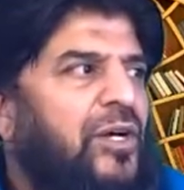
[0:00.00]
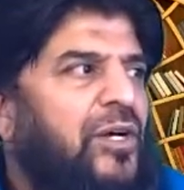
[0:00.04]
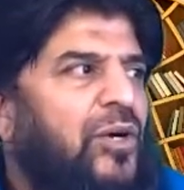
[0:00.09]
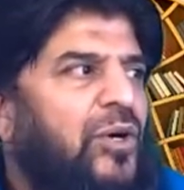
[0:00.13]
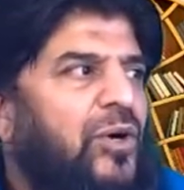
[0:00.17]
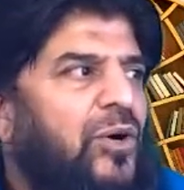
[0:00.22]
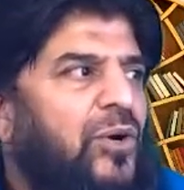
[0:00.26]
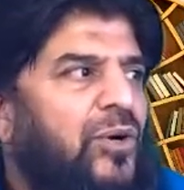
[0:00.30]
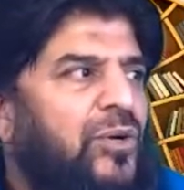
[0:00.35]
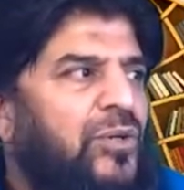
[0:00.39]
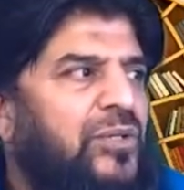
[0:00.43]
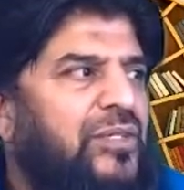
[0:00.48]

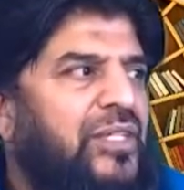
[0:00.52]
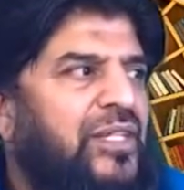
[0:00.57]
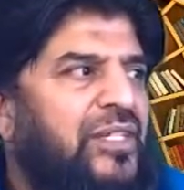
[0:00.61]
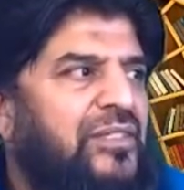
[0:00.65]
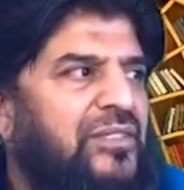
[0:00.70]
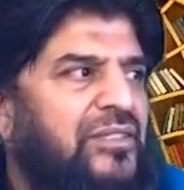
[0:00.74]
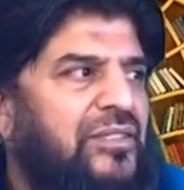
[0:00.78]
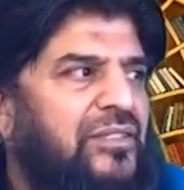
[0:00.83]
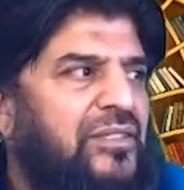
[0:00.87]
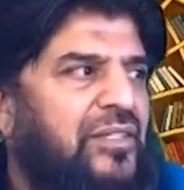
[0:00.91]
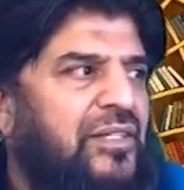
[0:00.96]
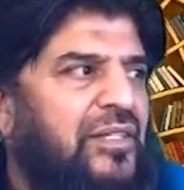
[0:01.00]
All
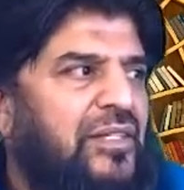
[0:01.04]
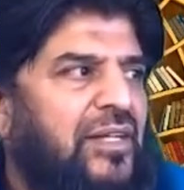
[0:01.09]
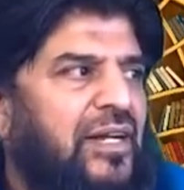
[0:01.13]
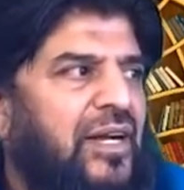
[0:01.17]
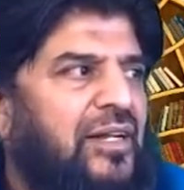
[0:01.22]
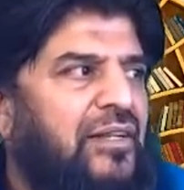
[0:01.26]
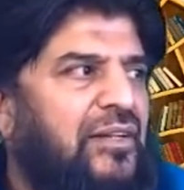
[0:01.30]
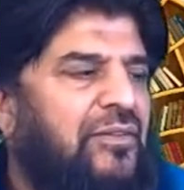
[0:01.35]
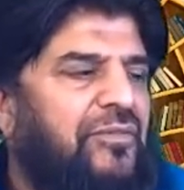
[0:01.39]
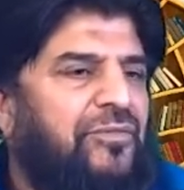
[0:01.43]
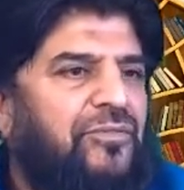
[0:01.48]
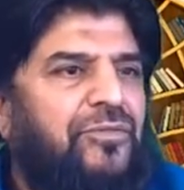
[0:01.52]
this
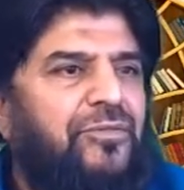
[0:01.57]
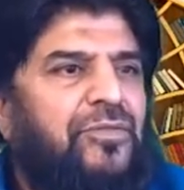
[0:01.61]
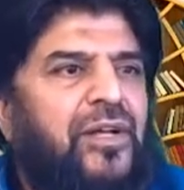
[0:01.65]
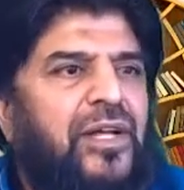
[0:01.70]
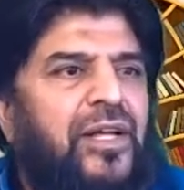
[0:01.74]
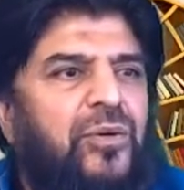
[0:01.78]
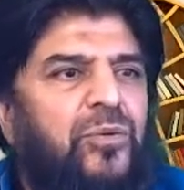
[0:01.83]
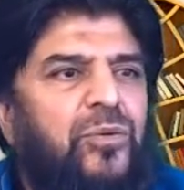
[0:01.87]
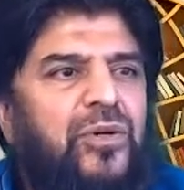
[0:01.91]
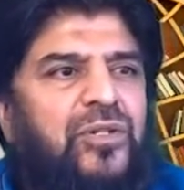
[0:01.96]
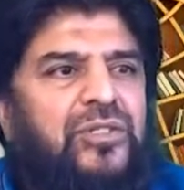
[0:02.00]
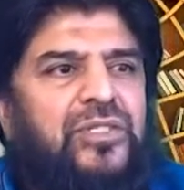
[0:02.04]
kind of
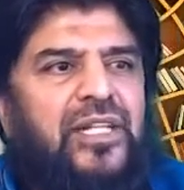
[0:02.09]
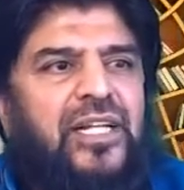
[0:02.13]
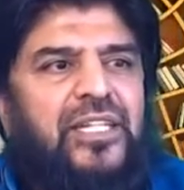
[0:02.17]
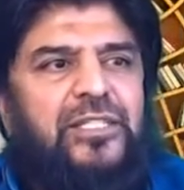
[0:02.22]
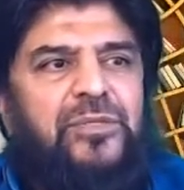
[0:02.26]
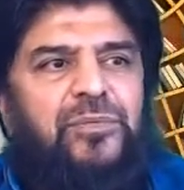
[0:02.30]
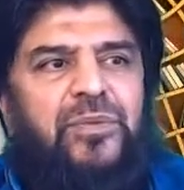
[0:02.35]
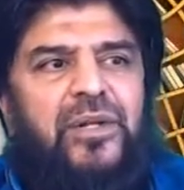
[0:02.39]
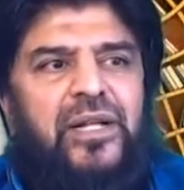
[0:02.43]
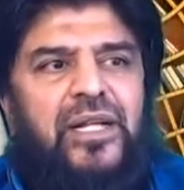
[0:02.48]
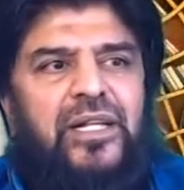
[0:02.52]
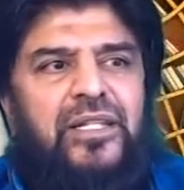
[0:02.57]
way was
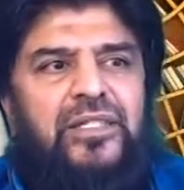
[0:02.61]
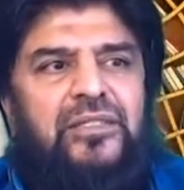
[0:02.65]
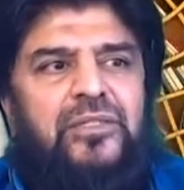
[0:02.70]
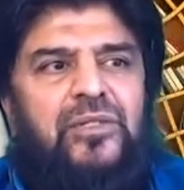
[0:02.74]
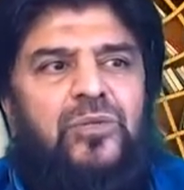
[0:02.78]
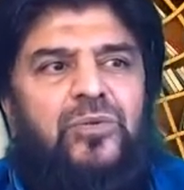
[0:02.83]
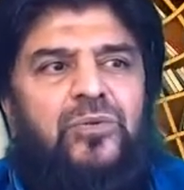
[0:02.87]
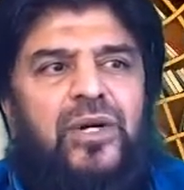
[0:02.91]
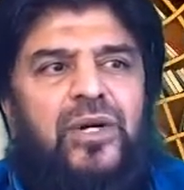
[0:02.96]
explained. Wa